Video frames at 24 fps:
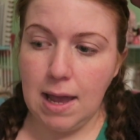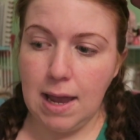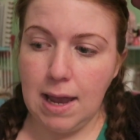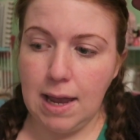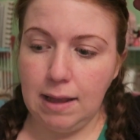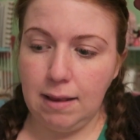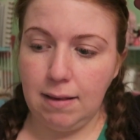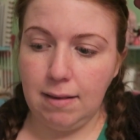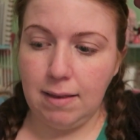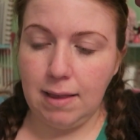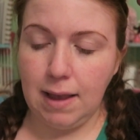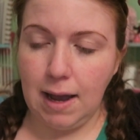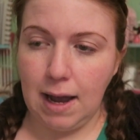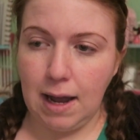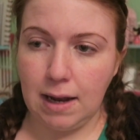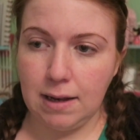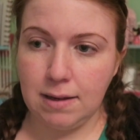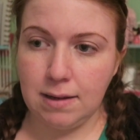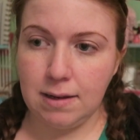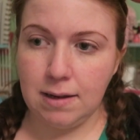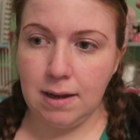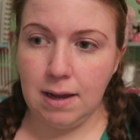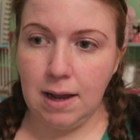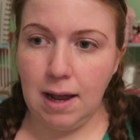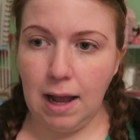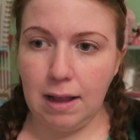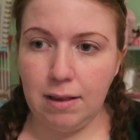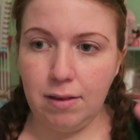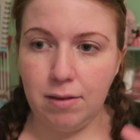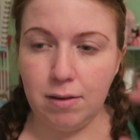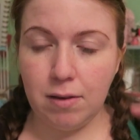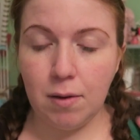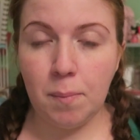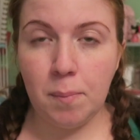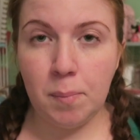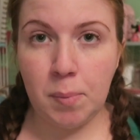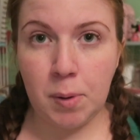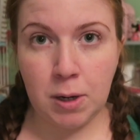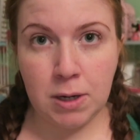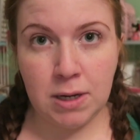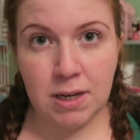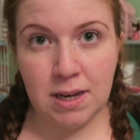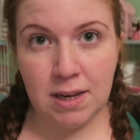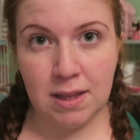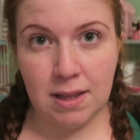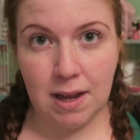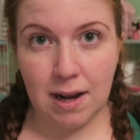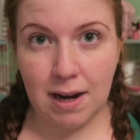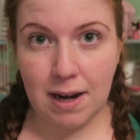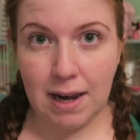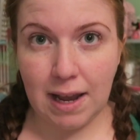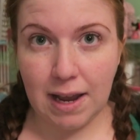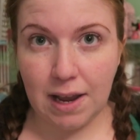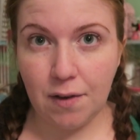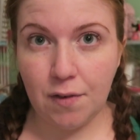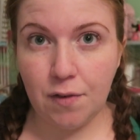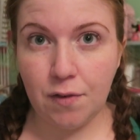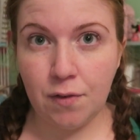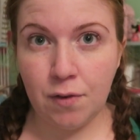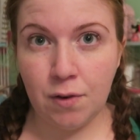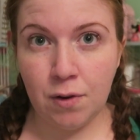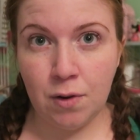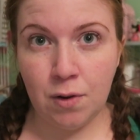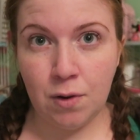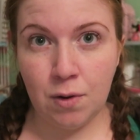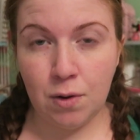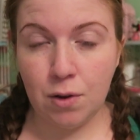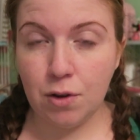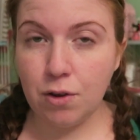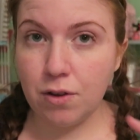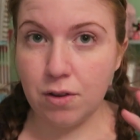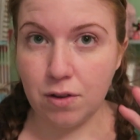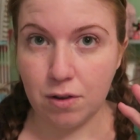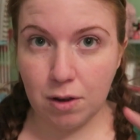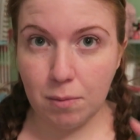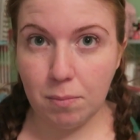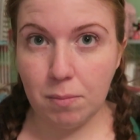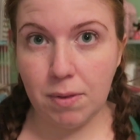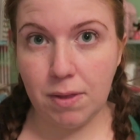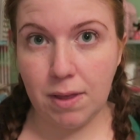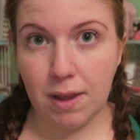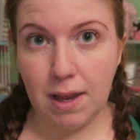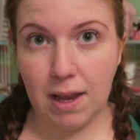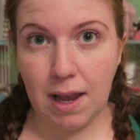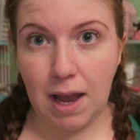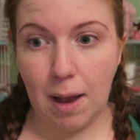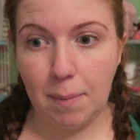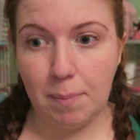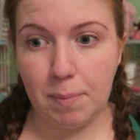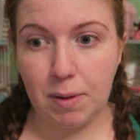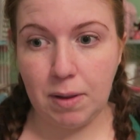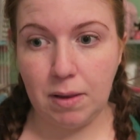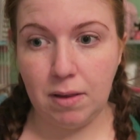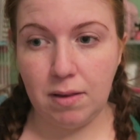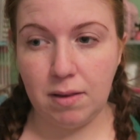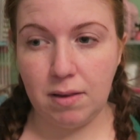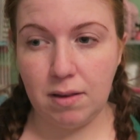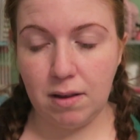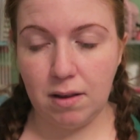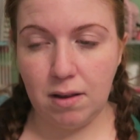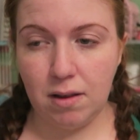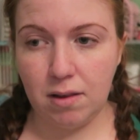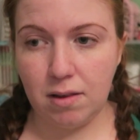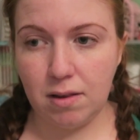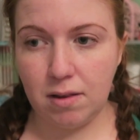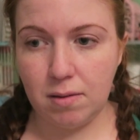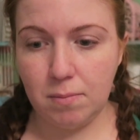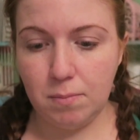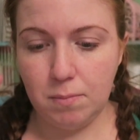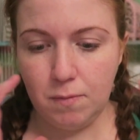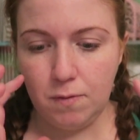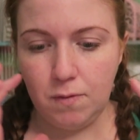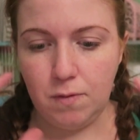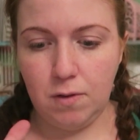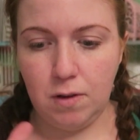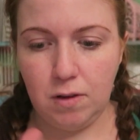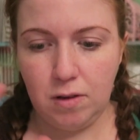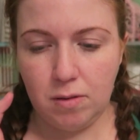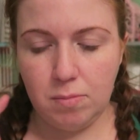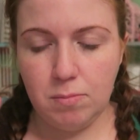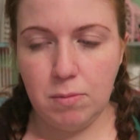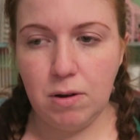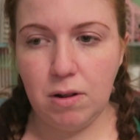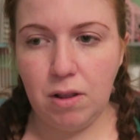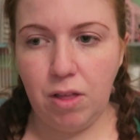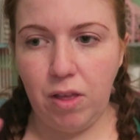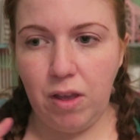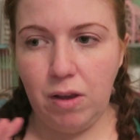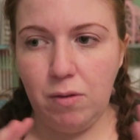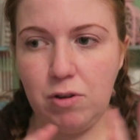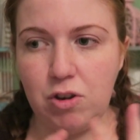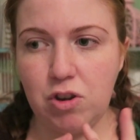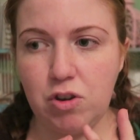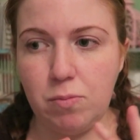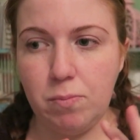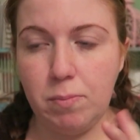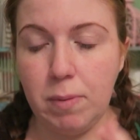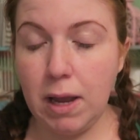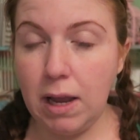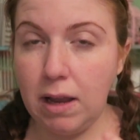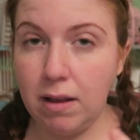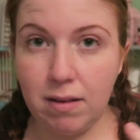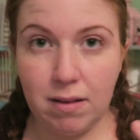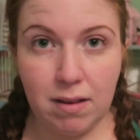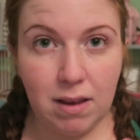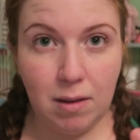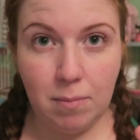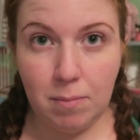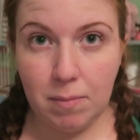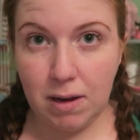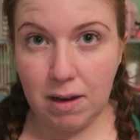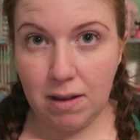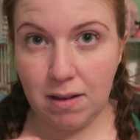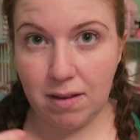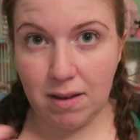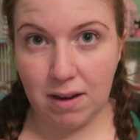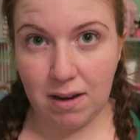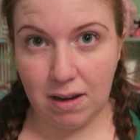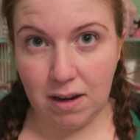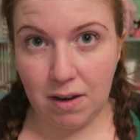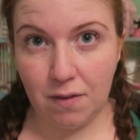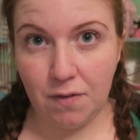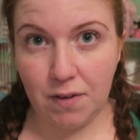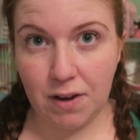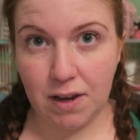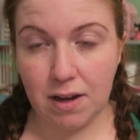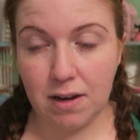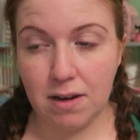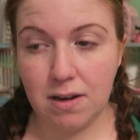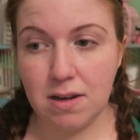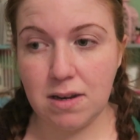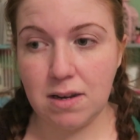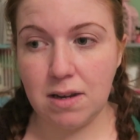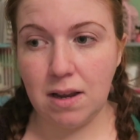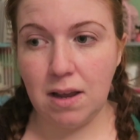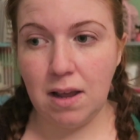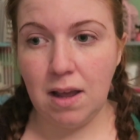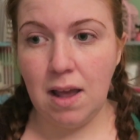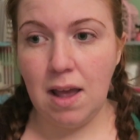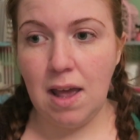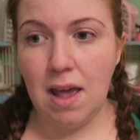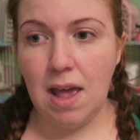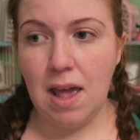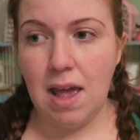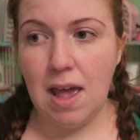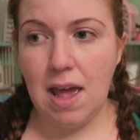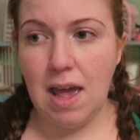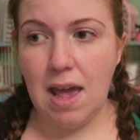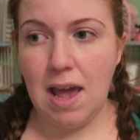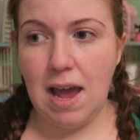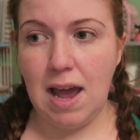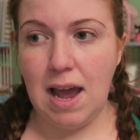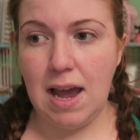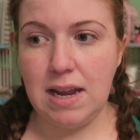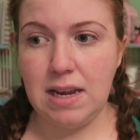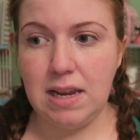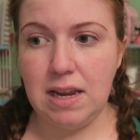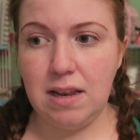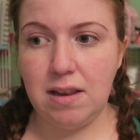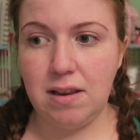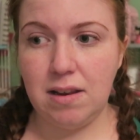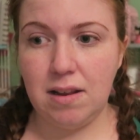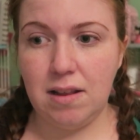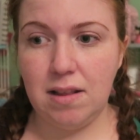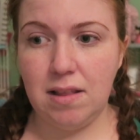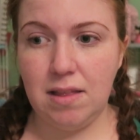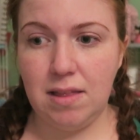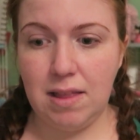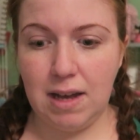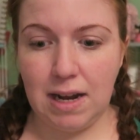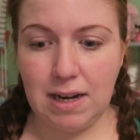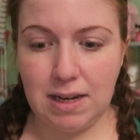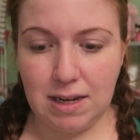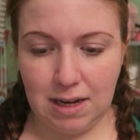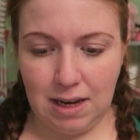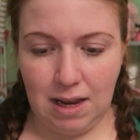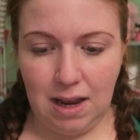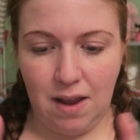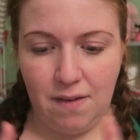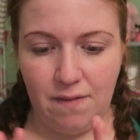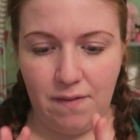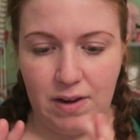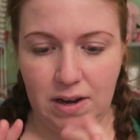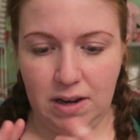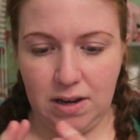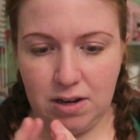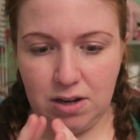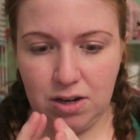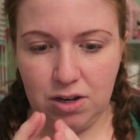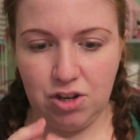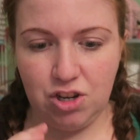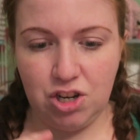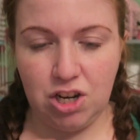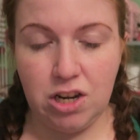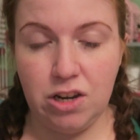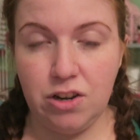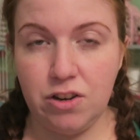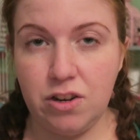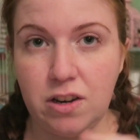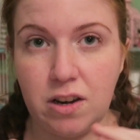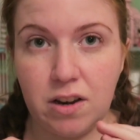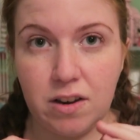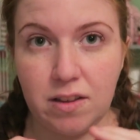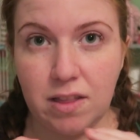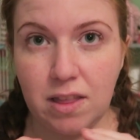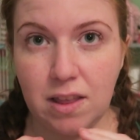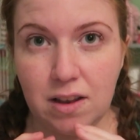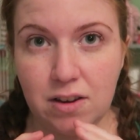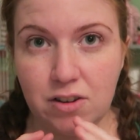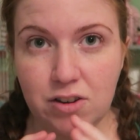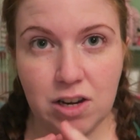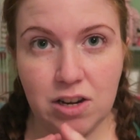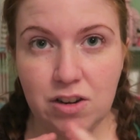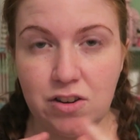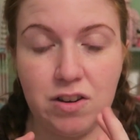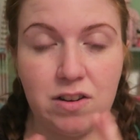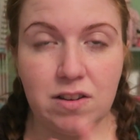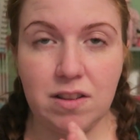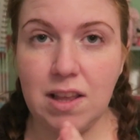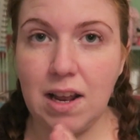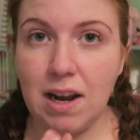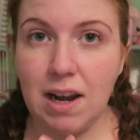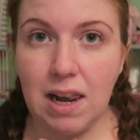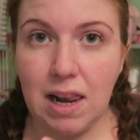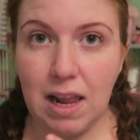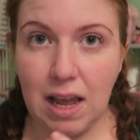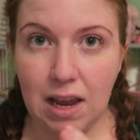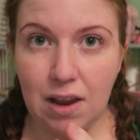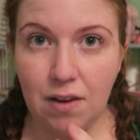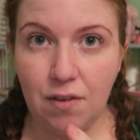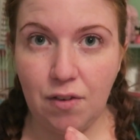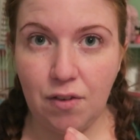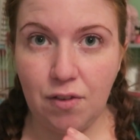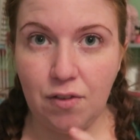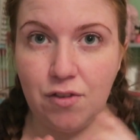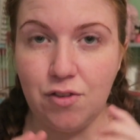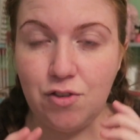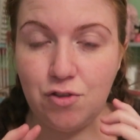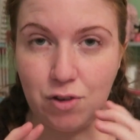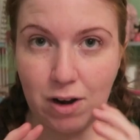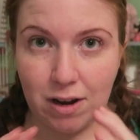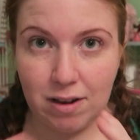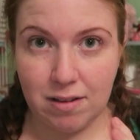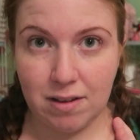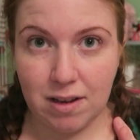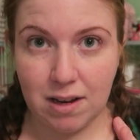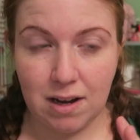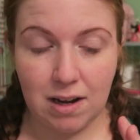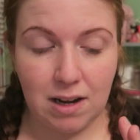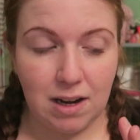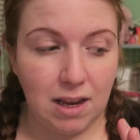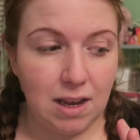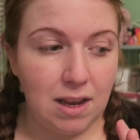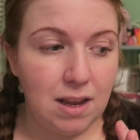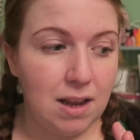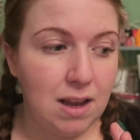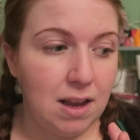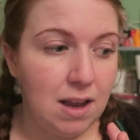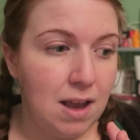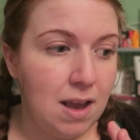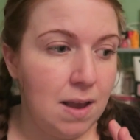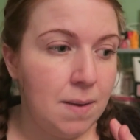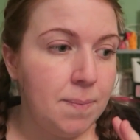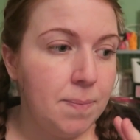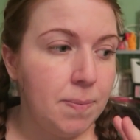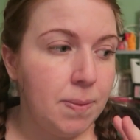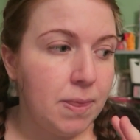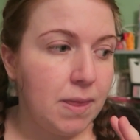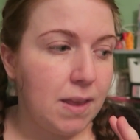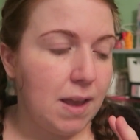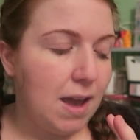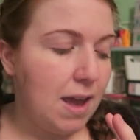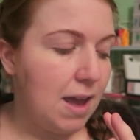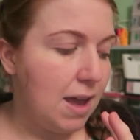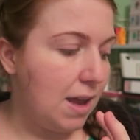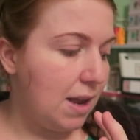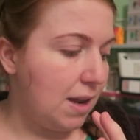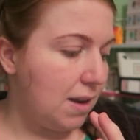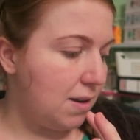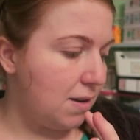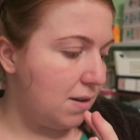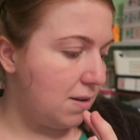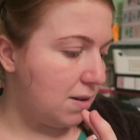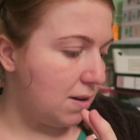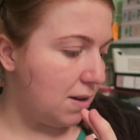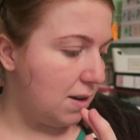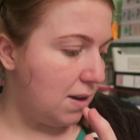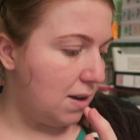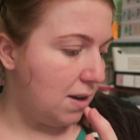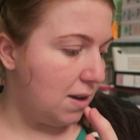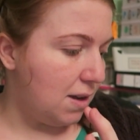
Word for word: it's that at some point in their life, something happens, a, sm a small thing which may seem insignificant, and it, that event changes, changes their life drastically. And